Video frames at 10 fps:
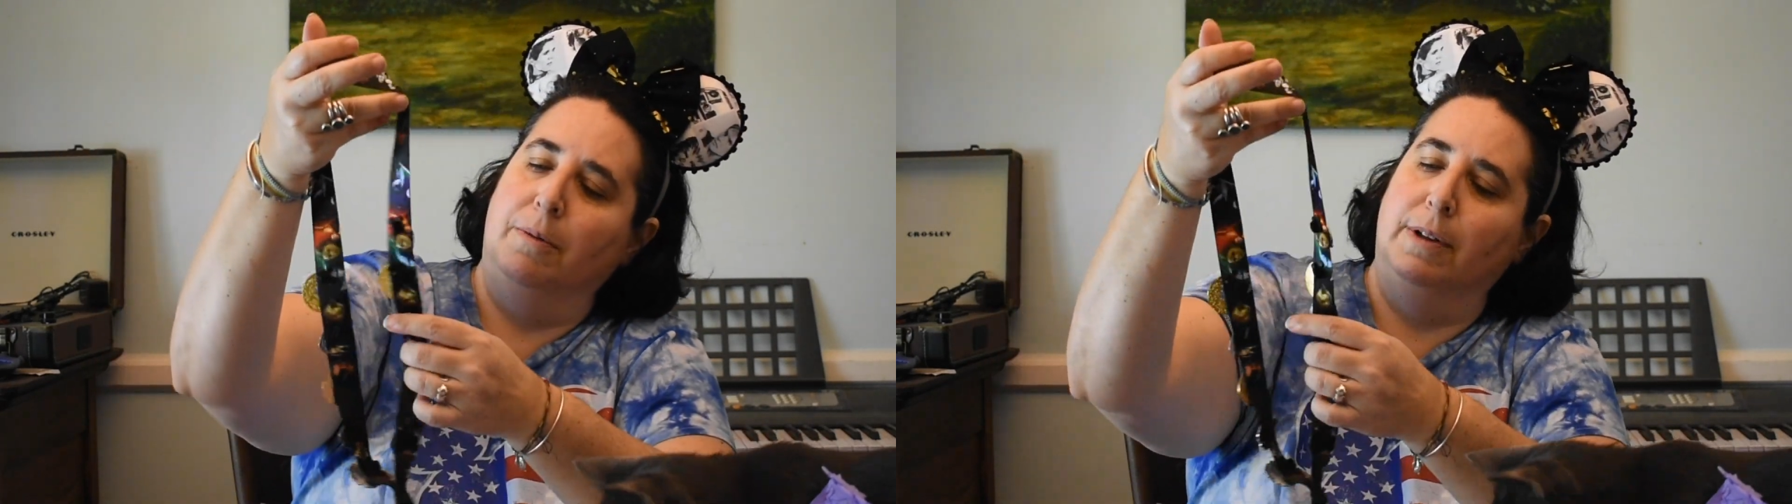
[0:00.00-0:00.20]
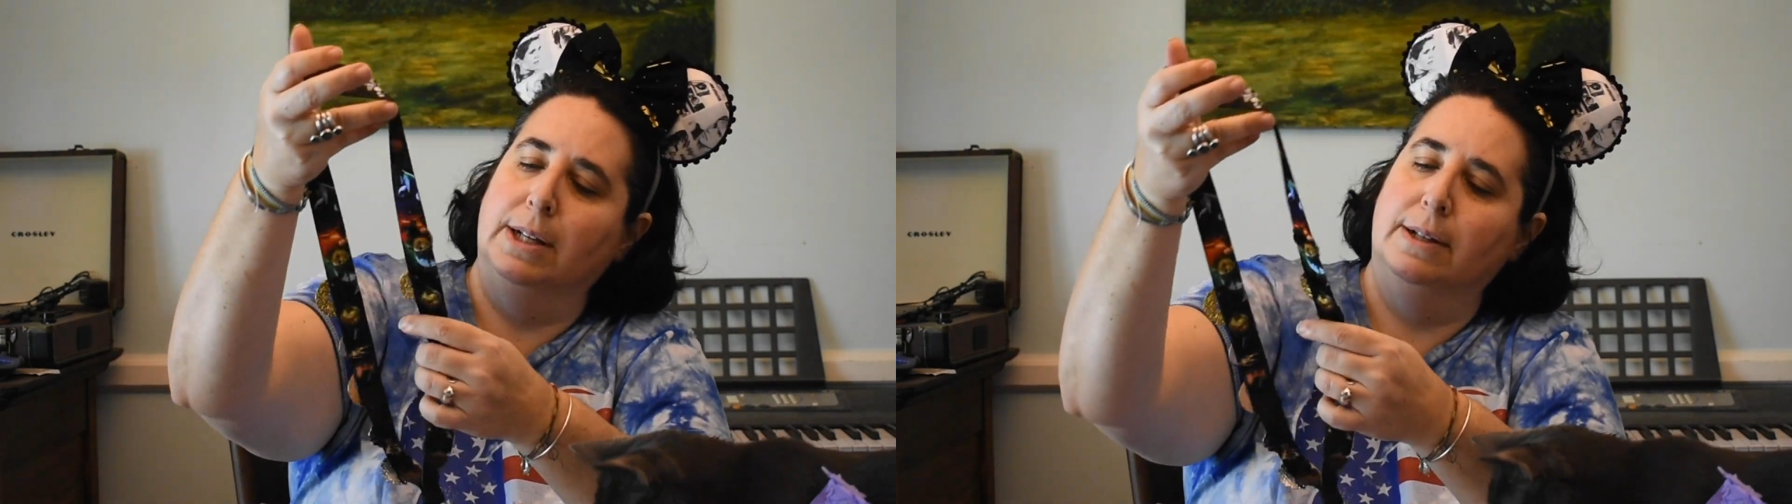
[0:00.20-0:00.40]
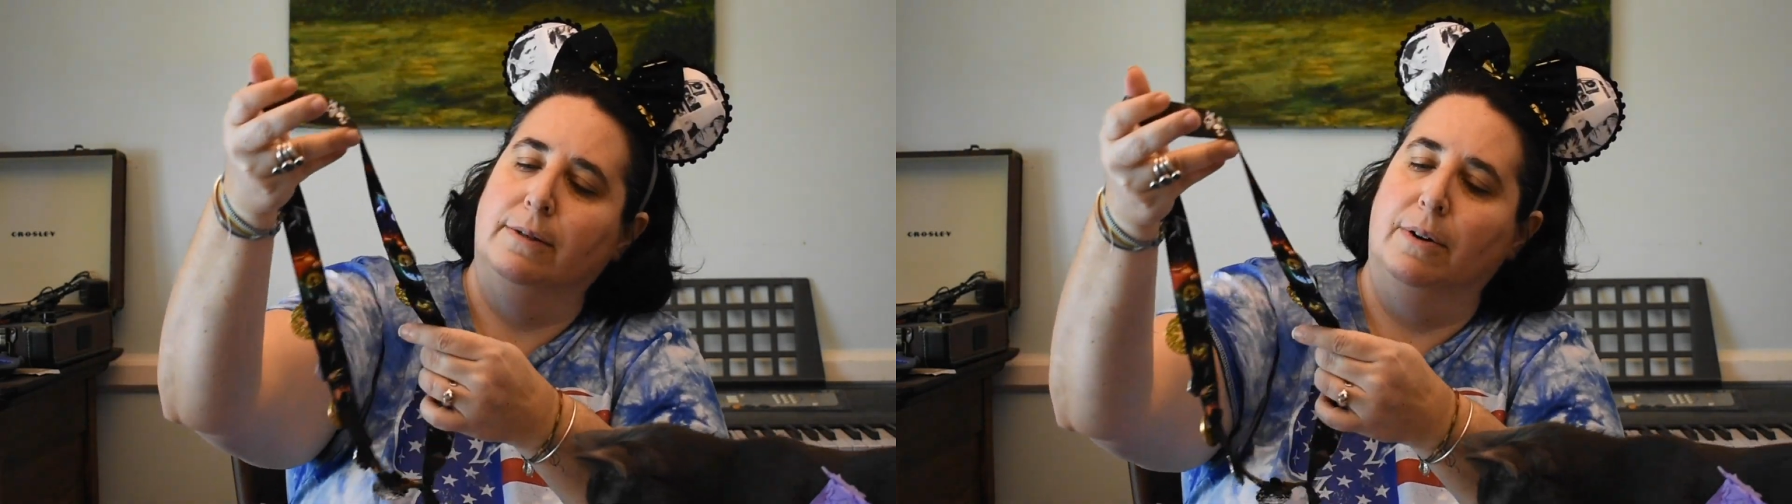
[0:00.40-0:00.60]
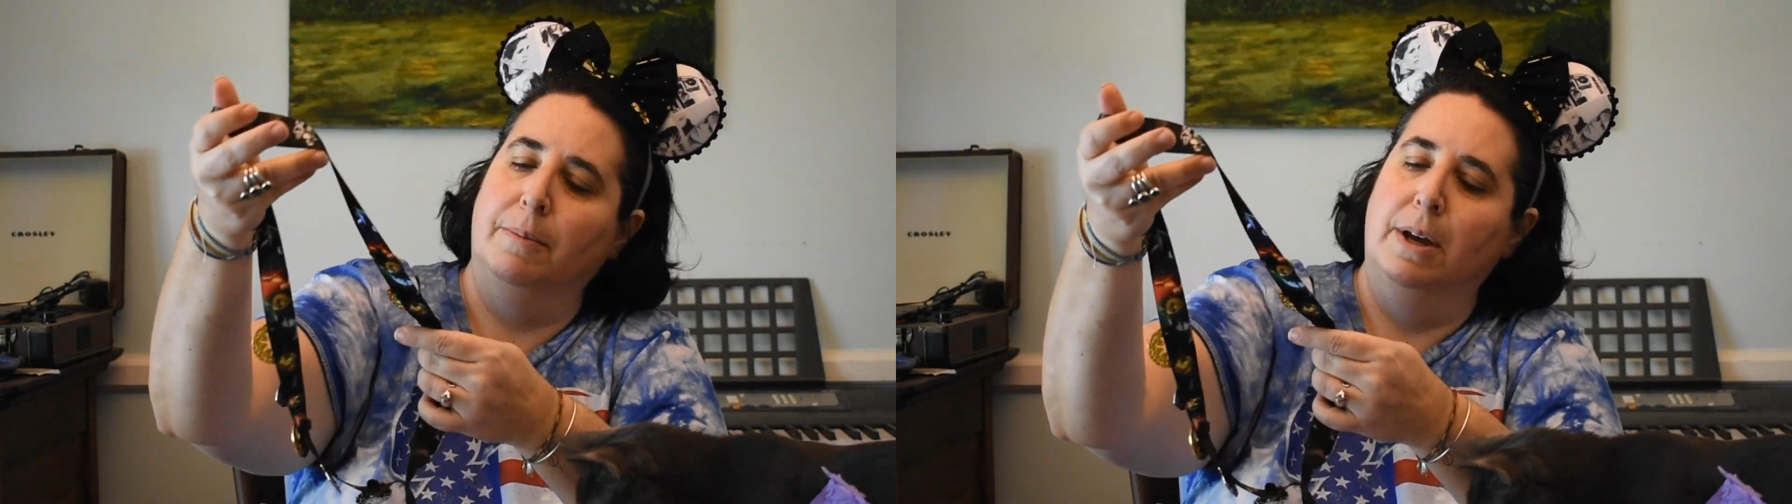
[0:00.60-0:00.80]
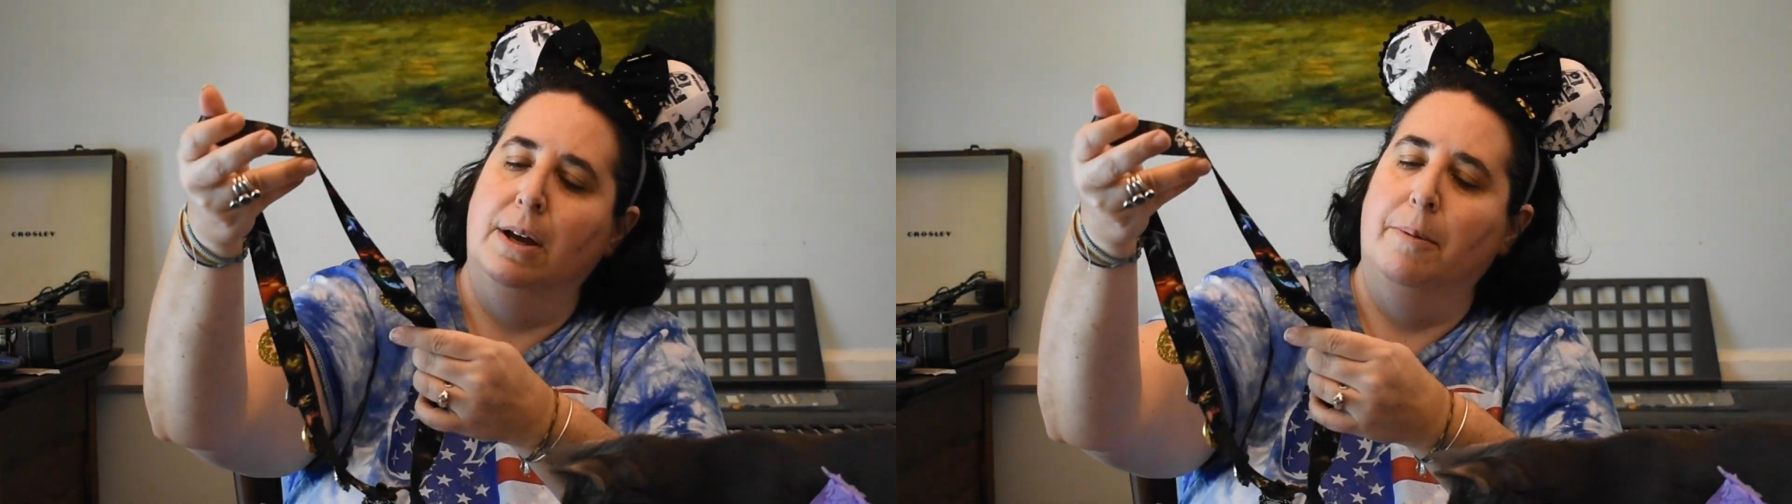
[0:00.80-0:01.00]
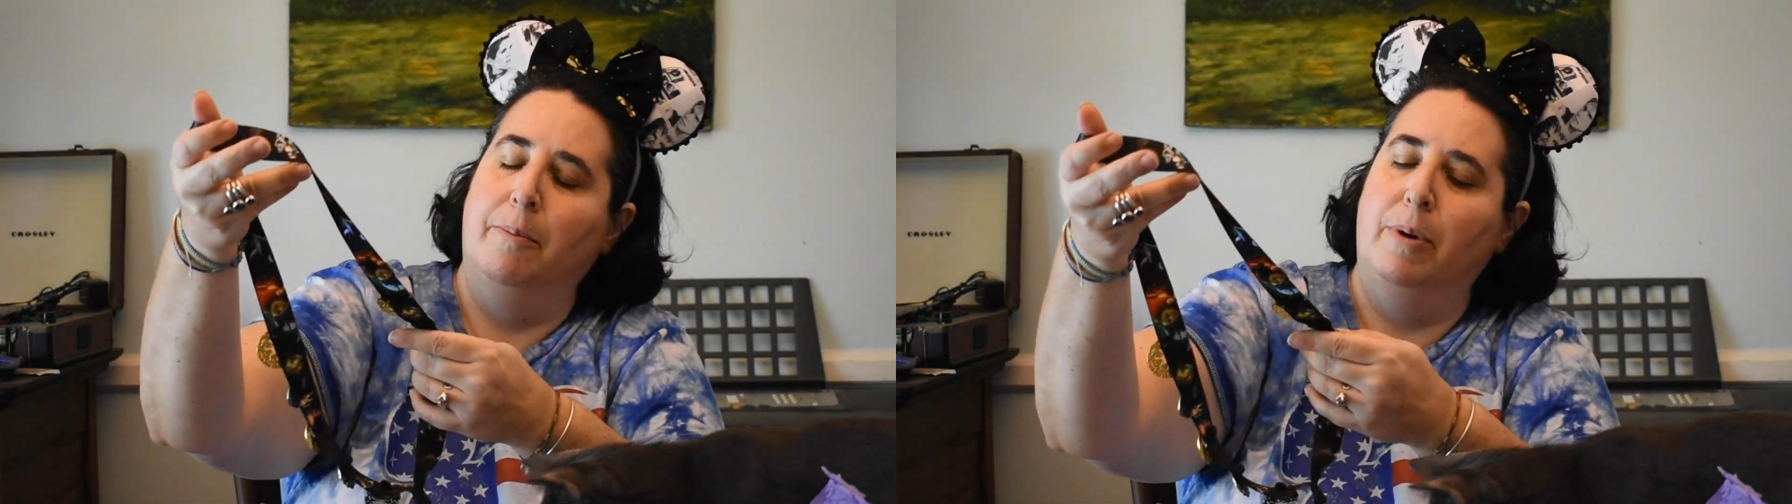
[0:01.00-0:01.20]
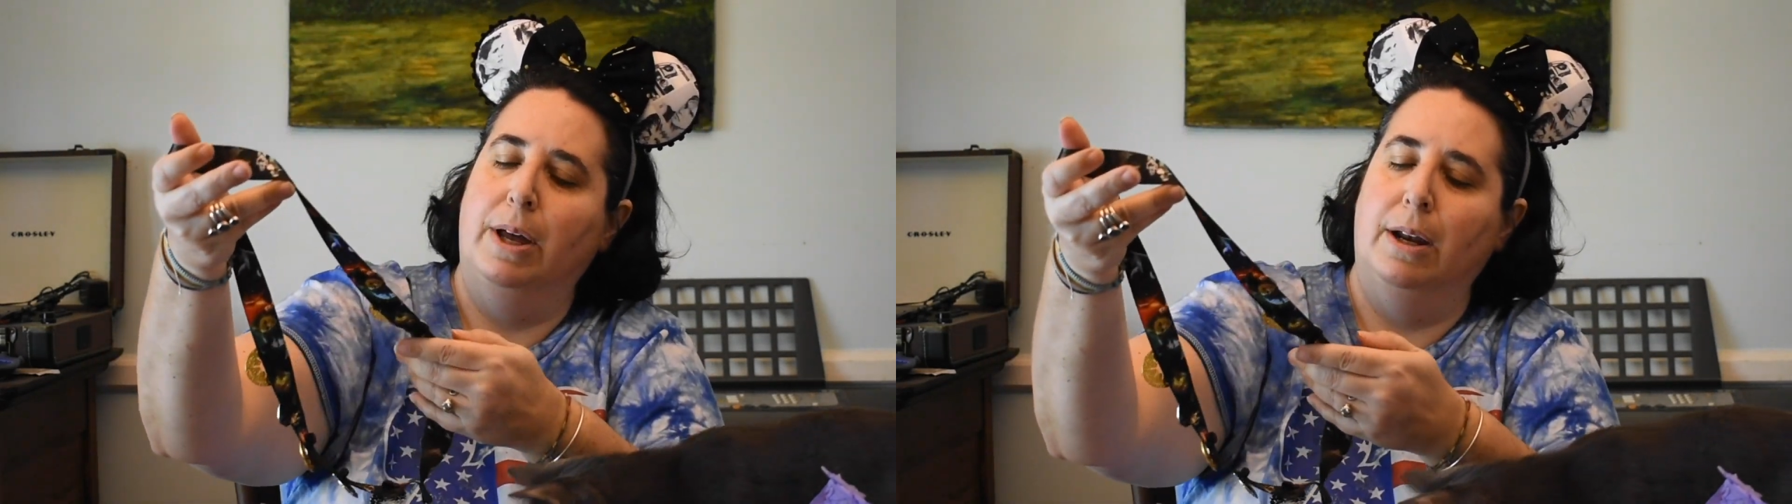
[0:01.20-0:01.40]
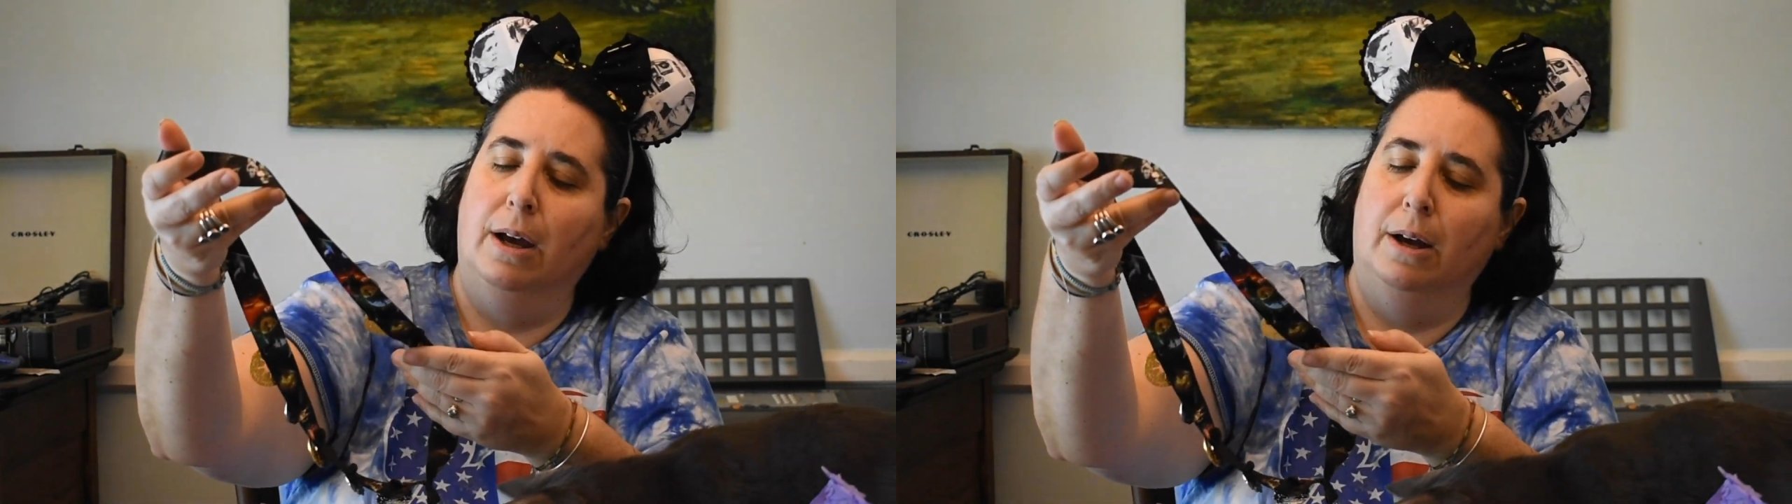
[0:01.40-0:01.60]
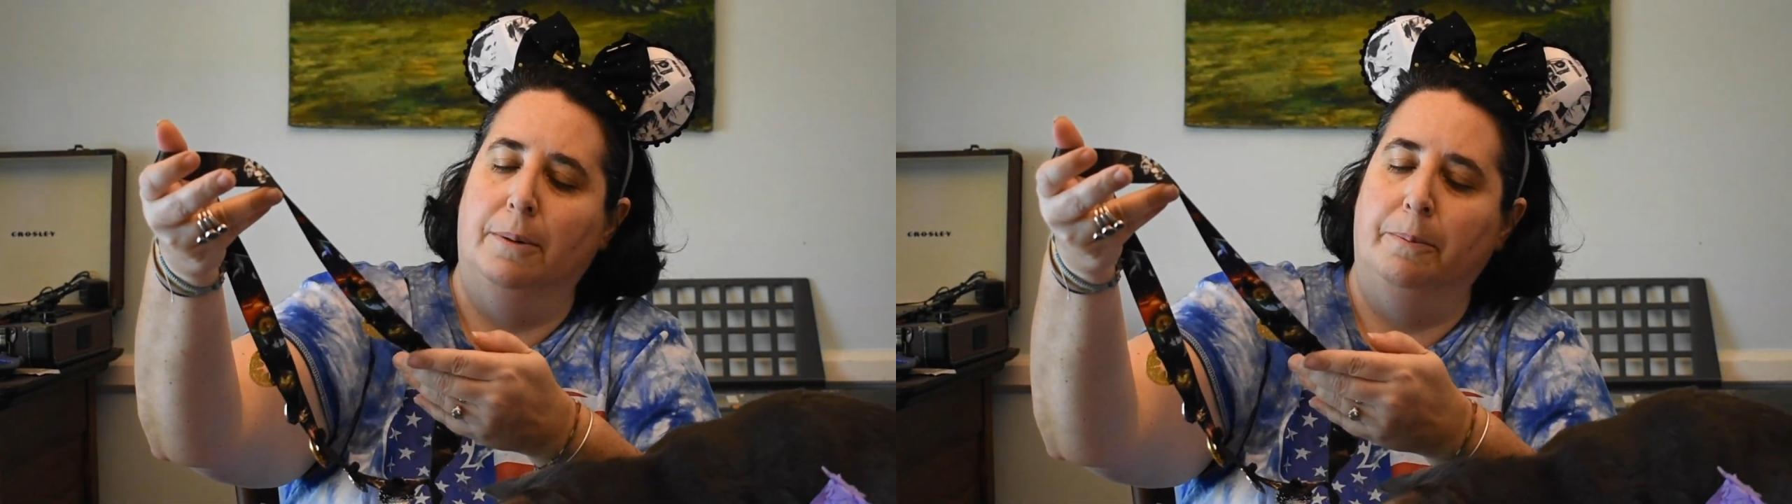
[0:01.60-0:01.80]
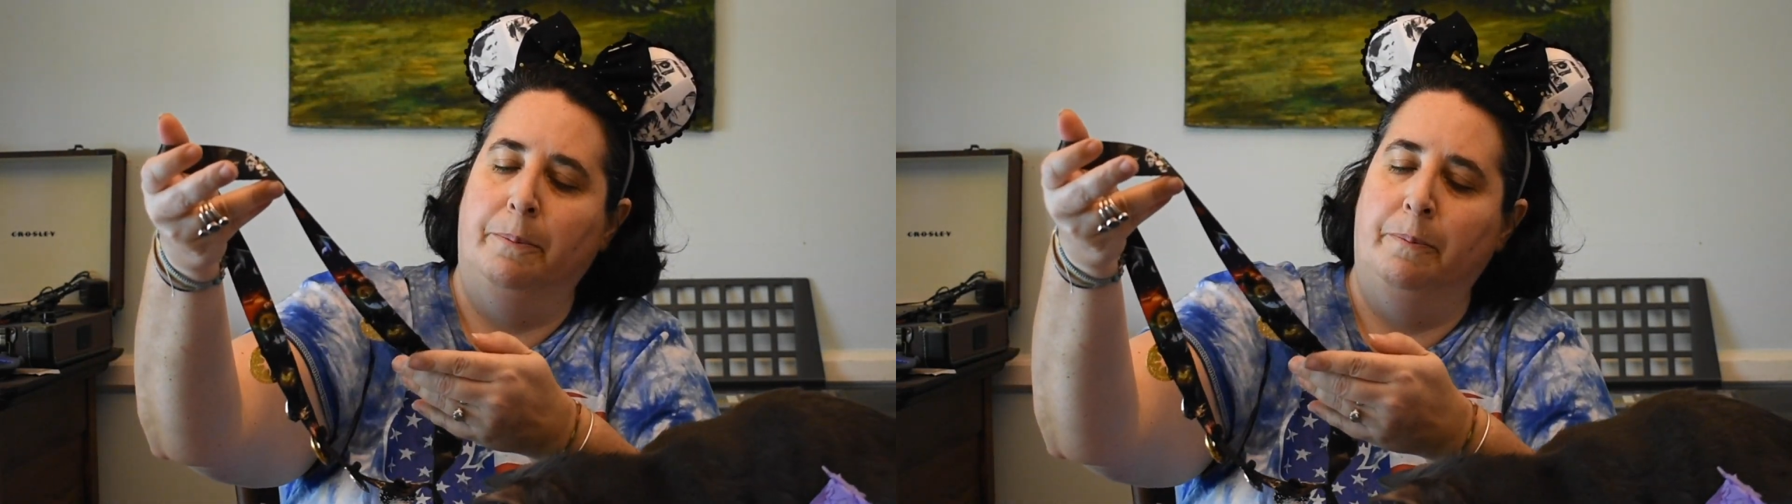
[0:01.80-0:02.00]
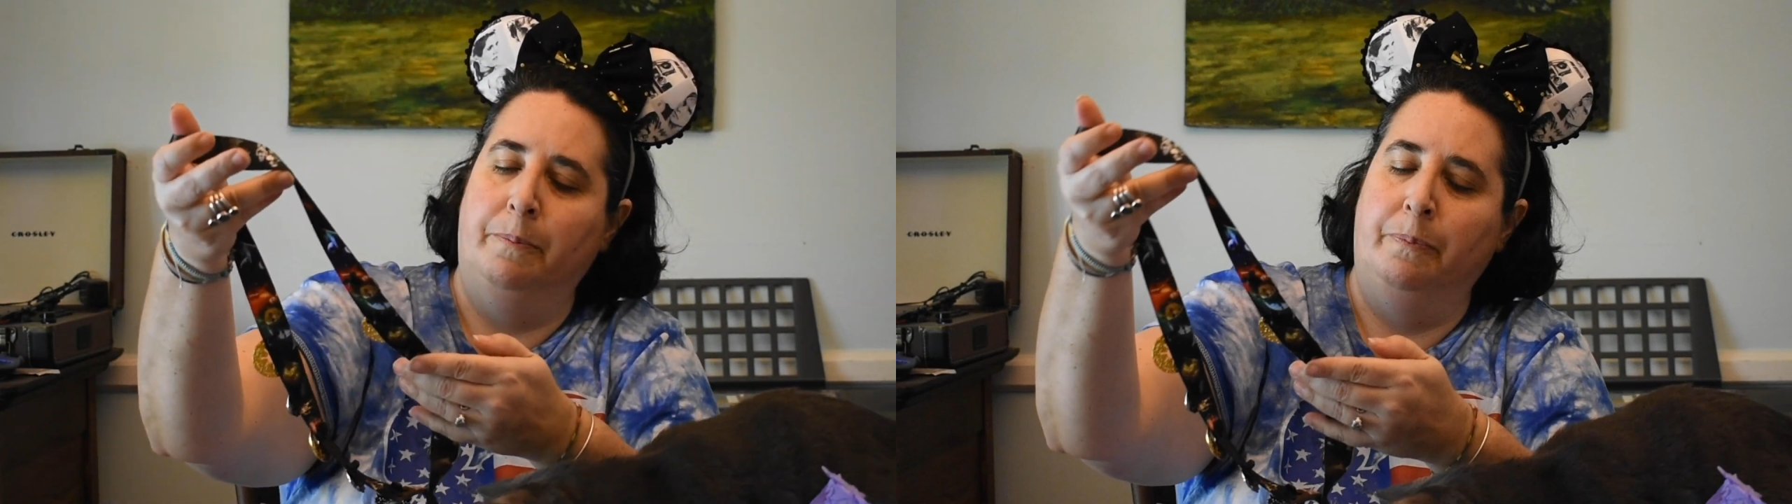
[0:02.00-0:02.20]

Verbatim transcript: movie this is from. But, um,